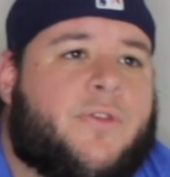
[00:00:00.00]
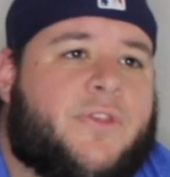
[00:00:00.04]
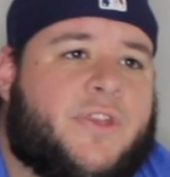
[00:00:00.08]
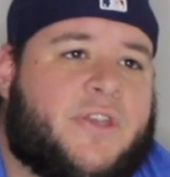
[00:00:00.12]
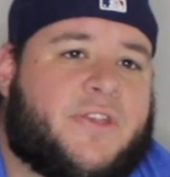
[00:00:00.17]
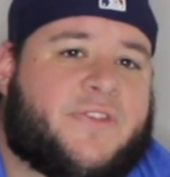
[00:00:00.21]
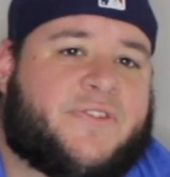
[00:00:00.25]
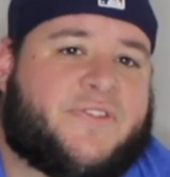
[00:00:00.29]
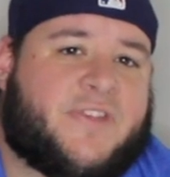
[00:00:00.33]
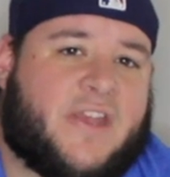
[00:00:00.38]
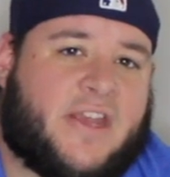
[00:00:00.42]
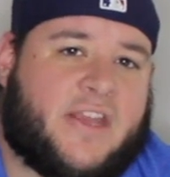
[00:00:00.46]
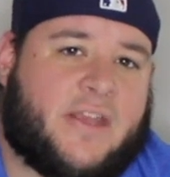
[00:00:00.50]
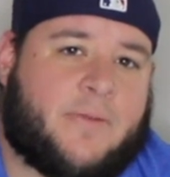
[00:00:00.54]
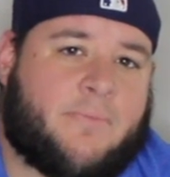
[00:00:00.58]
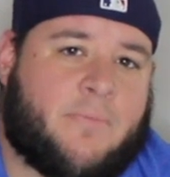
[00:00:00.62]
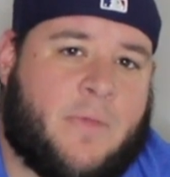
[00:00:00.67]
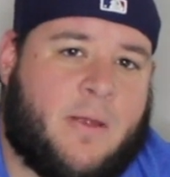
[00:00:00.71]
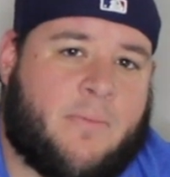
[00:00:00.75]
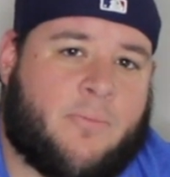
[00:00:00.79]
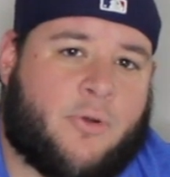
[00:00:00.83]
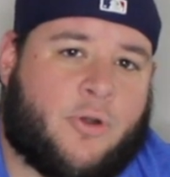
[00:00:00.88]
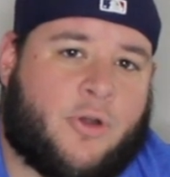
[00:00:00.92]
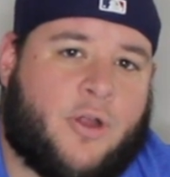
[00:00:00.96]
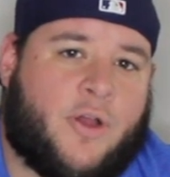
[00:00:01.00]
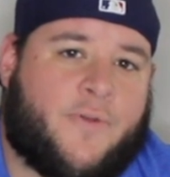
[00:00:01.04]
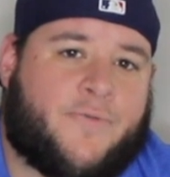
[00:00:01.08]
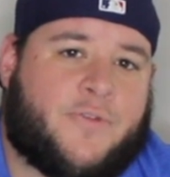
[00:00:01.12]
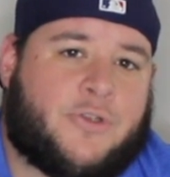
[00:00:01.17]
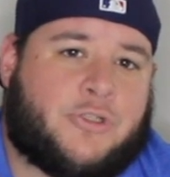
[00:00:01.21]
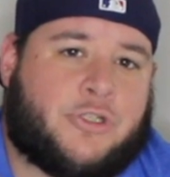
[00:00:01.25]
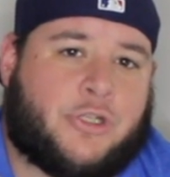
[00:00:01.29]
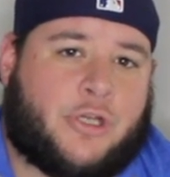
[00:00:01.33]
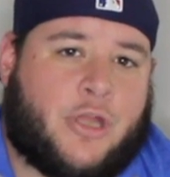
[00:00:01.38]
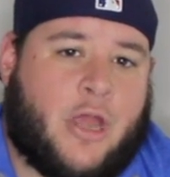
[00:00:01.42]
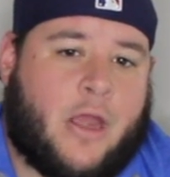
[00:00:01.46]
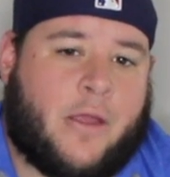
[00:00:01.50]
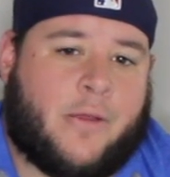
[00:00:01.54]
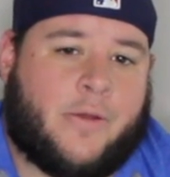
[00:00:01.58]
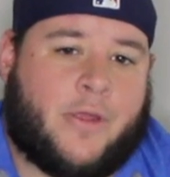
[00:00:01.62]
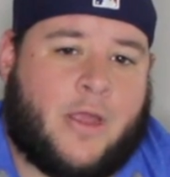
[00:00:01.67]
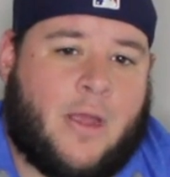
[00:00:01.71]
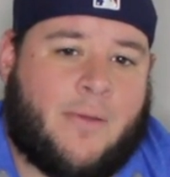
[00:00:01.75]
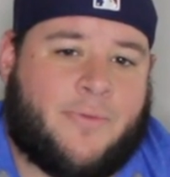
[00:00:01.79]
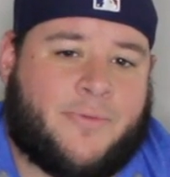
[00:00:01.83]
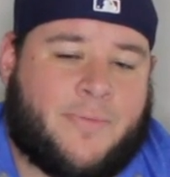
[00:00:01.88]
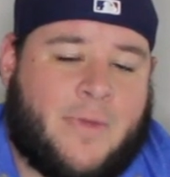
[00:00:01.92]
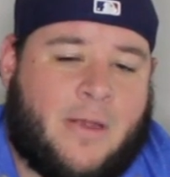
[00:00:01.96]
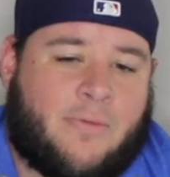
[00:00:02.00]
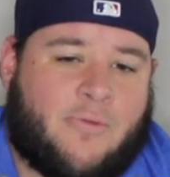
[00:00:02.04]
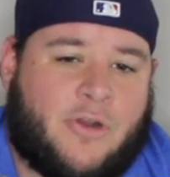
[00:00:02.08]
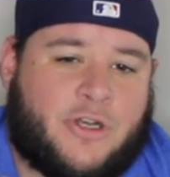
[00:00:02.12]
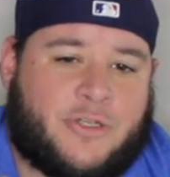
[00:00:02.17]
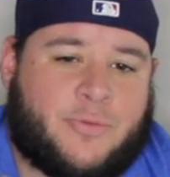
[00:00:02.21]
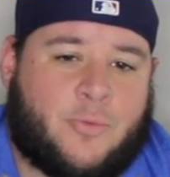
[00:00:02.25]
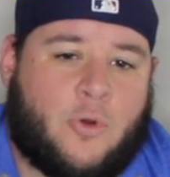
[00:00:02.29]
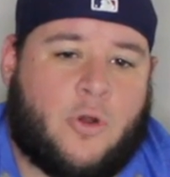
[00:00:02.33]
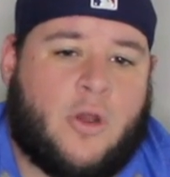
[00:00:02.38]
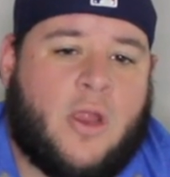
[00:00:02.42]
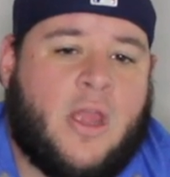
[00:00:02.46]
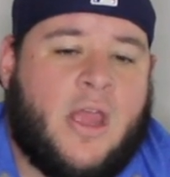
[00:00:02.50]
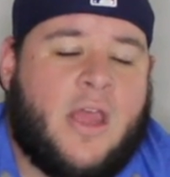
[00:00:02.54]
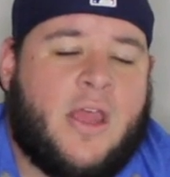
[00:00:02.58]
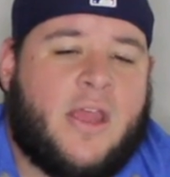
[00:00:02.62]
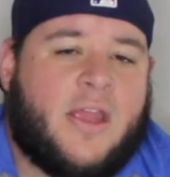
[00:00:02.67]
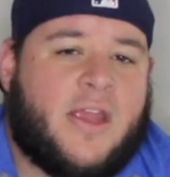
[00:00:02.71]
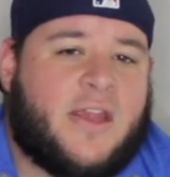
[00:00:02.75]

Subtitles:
The second member of the Chicago Cubs, Mount Rushmore,